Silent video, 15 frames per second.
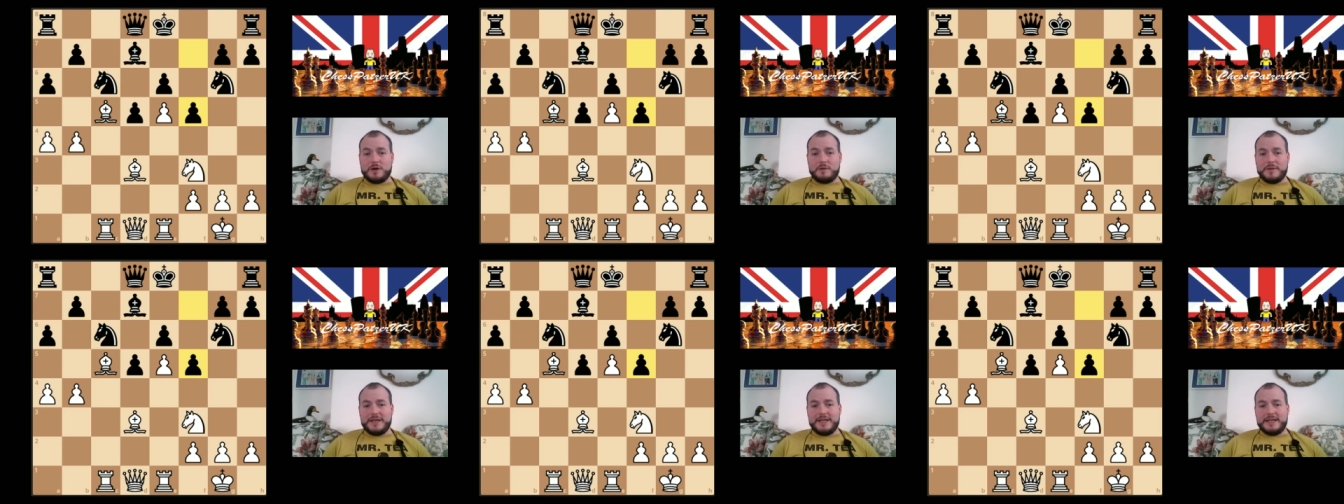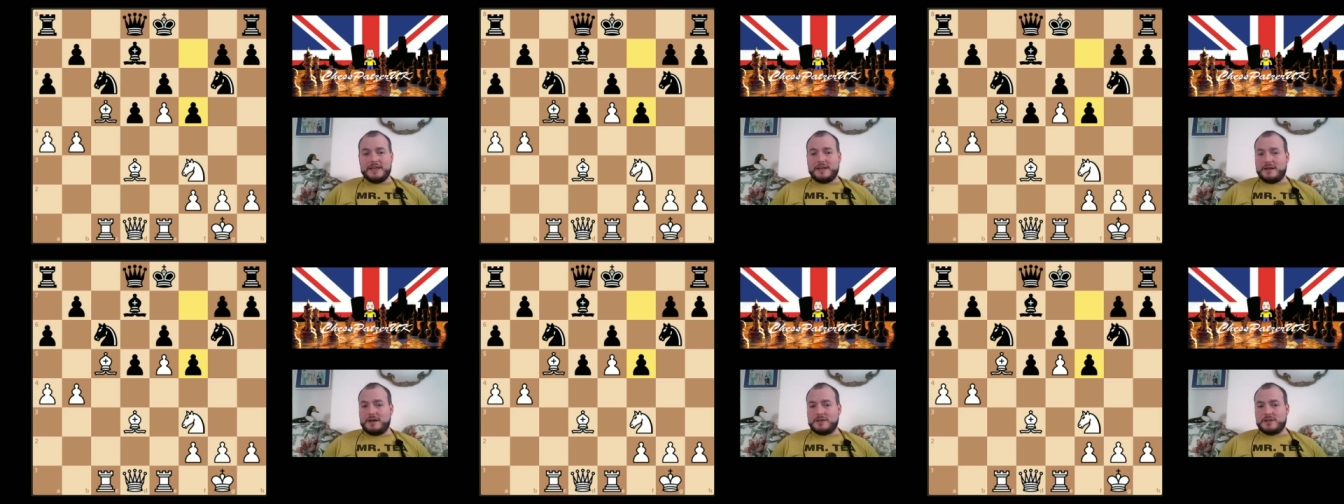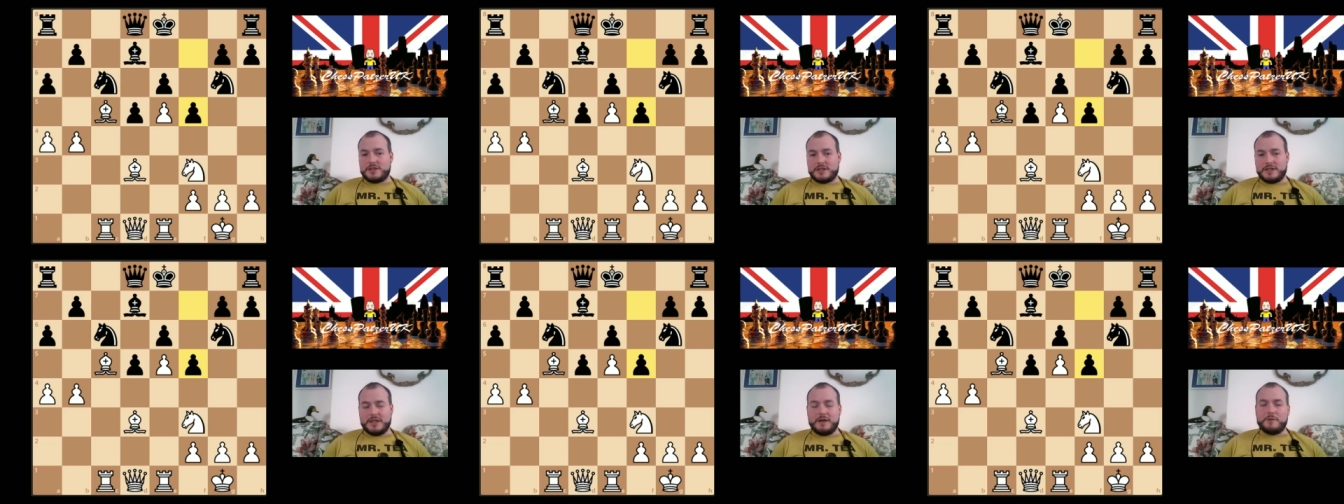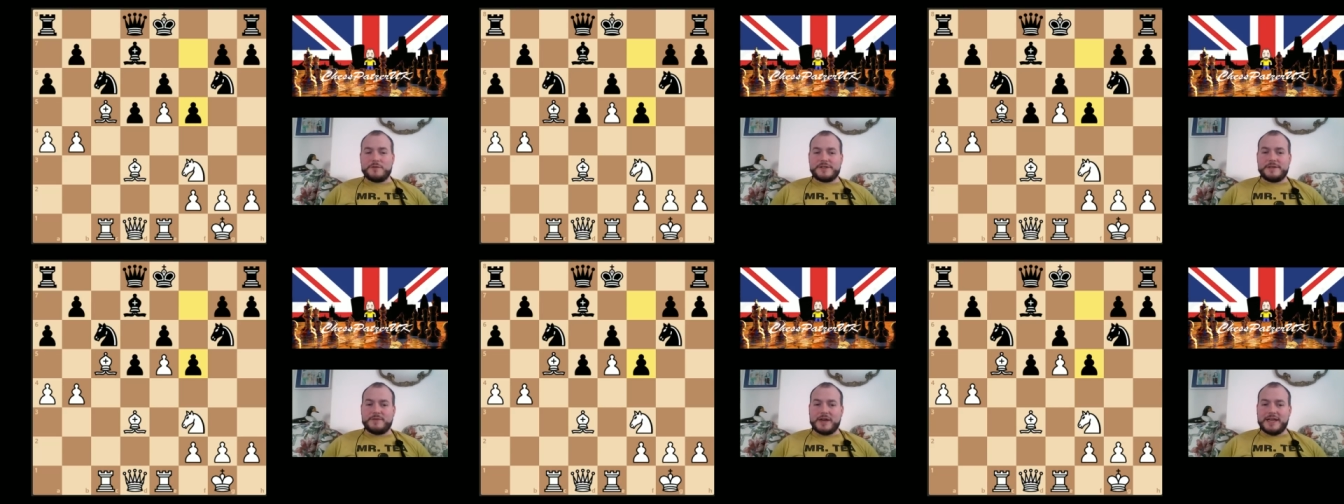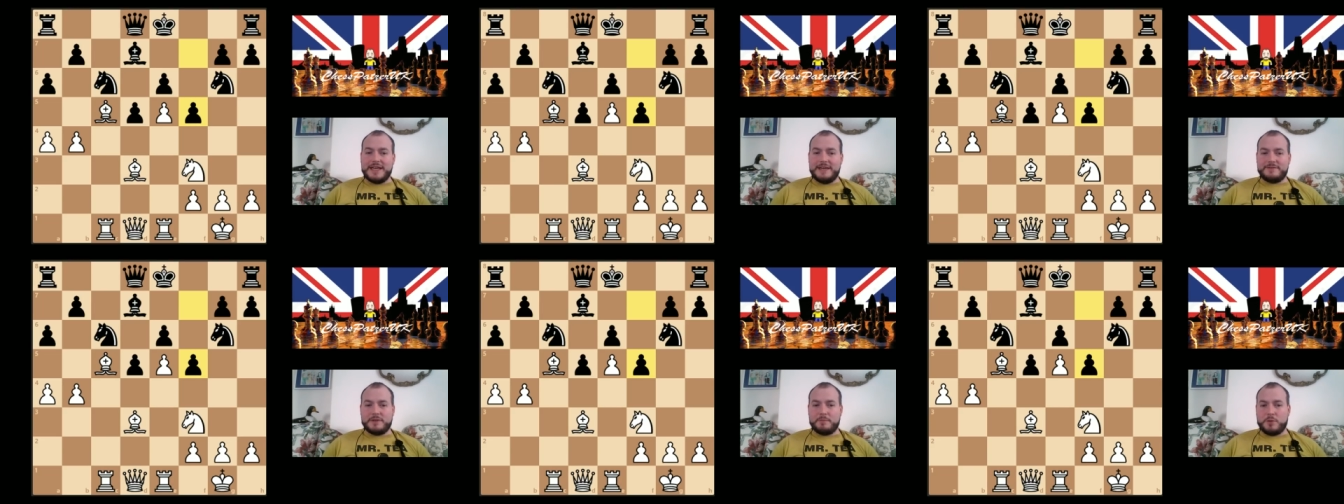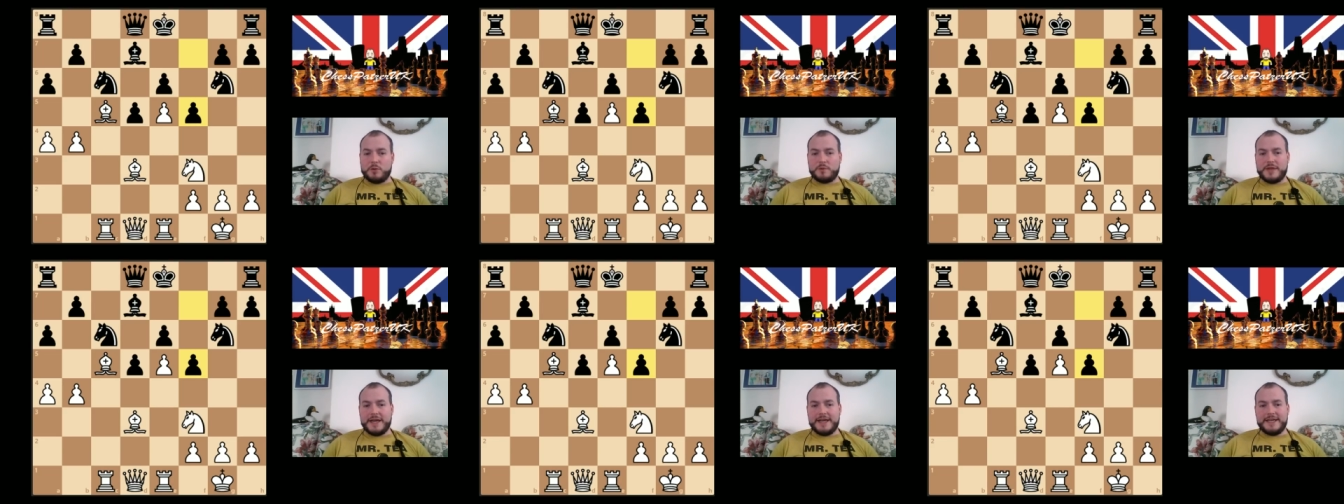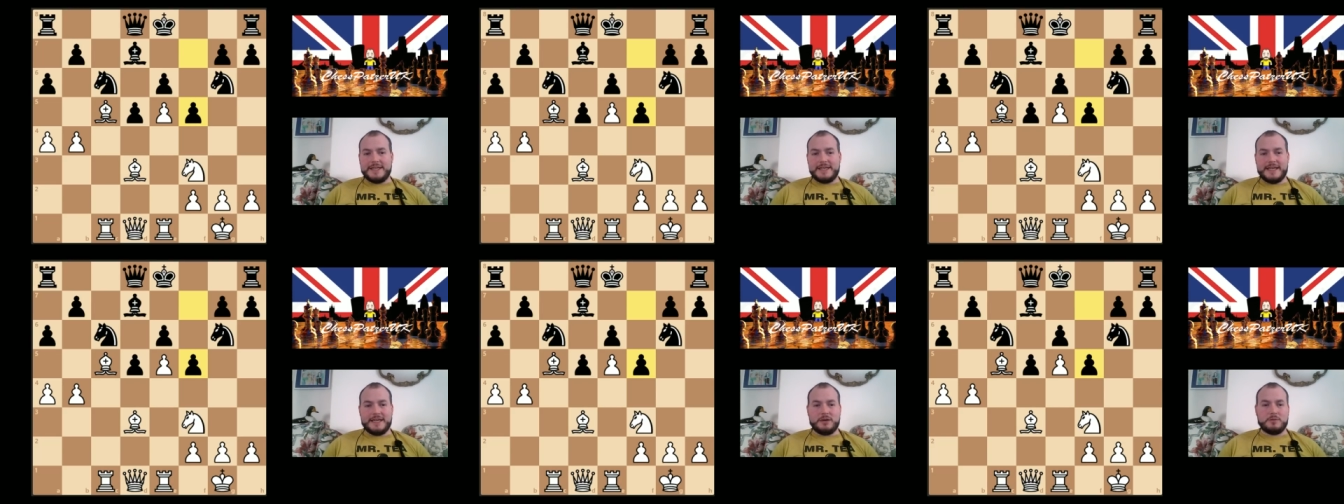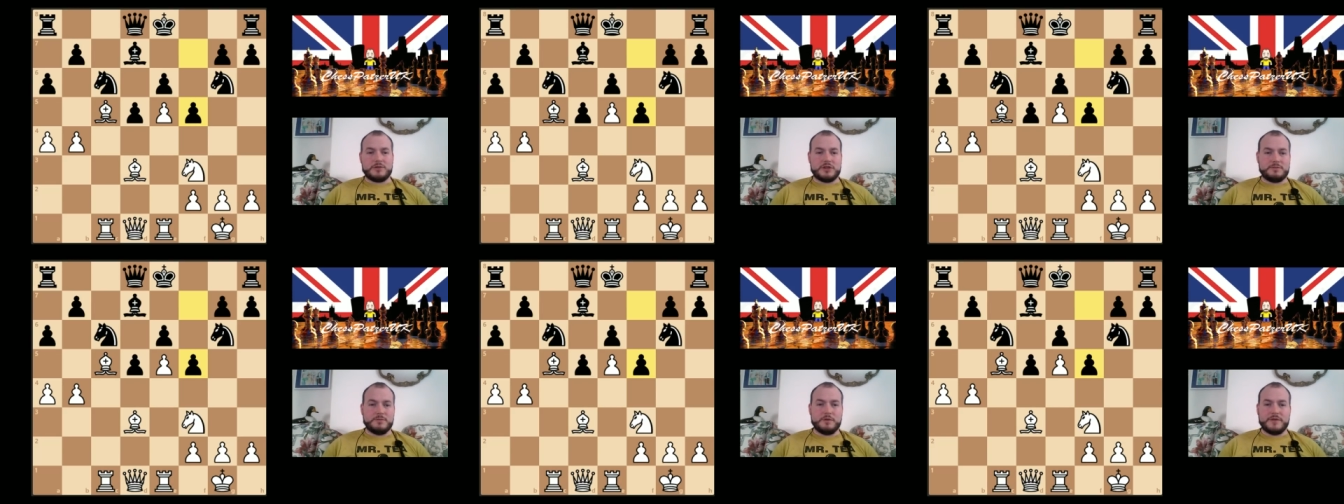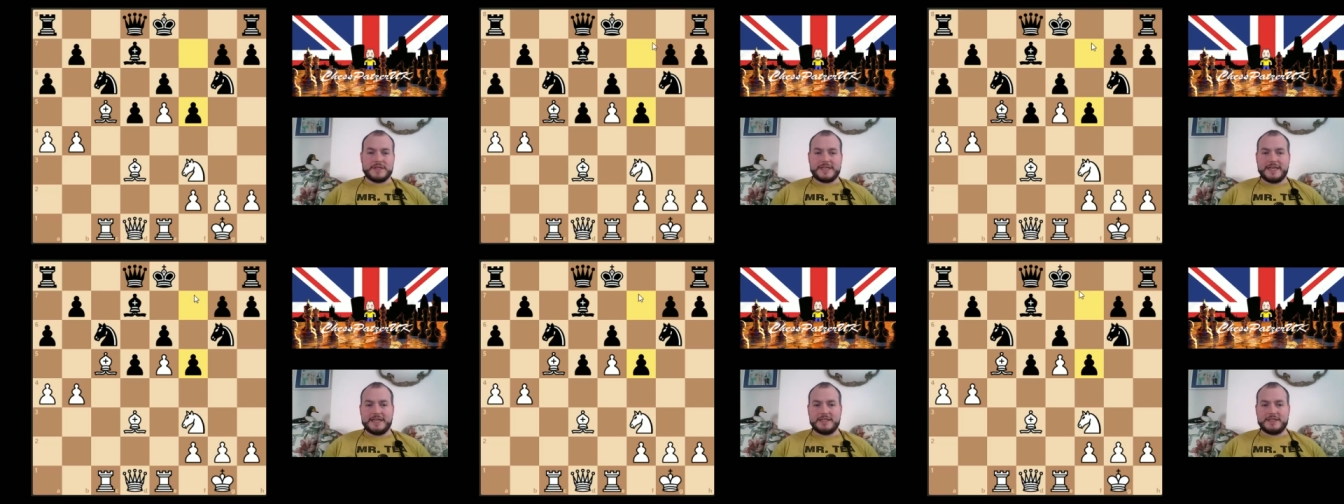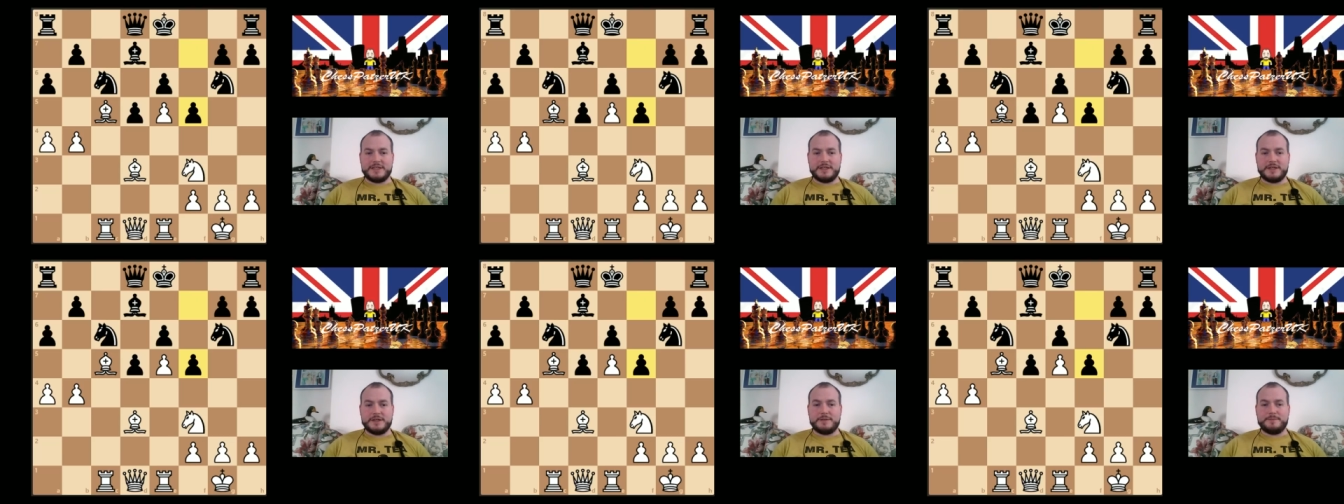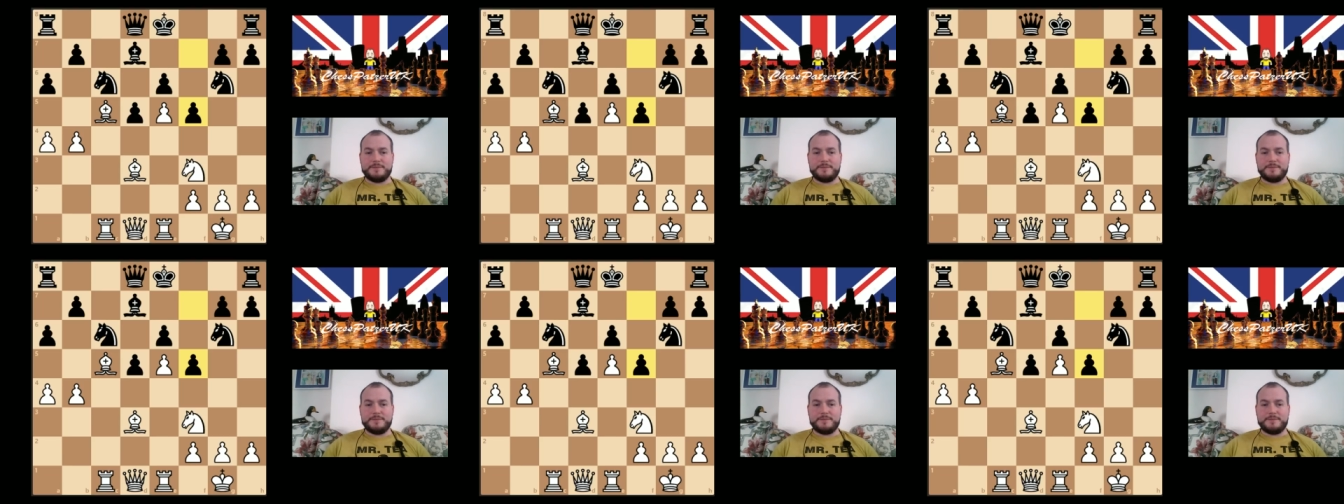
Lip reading: I mean, obviously if I leave the pawn there, he'll just move his king to